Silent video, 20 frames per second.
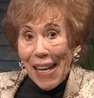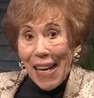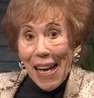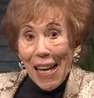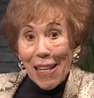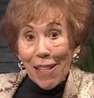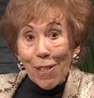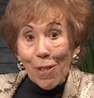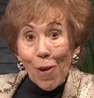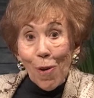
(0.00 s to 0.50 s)

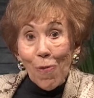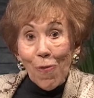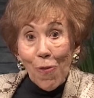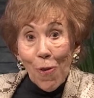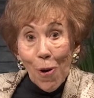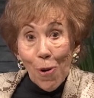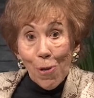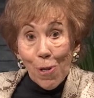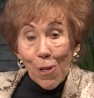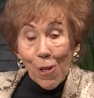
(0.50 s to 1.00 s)
And so,
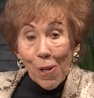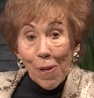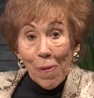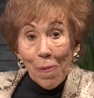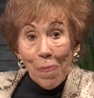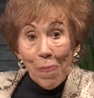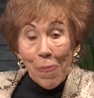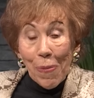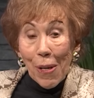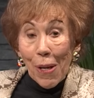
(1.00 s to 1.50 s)
folks,
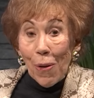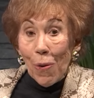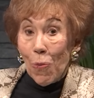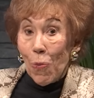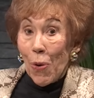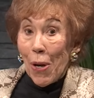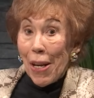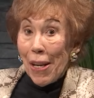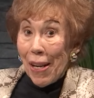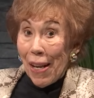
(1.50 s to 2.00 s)

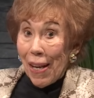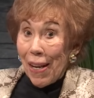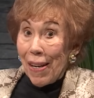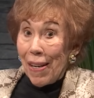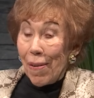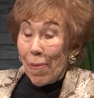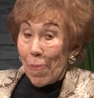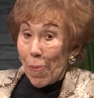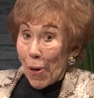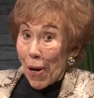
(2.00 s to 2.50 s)
we
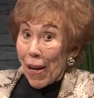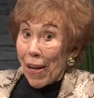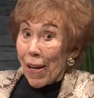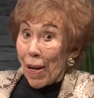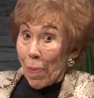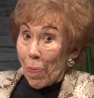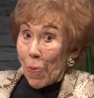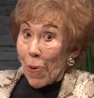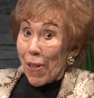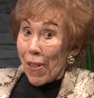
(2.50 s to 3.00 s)
need to break
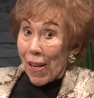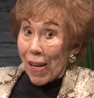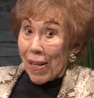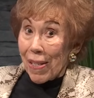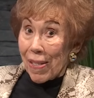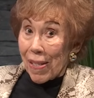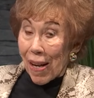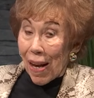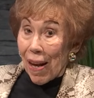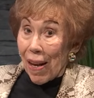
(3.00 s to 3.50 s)
up with
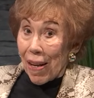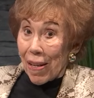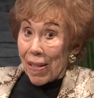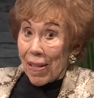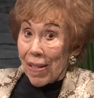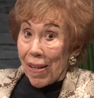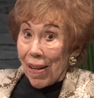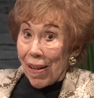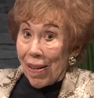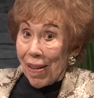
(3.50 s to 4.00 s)

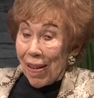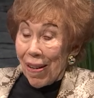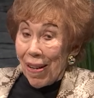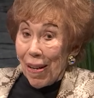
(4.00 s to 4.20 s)
anxiety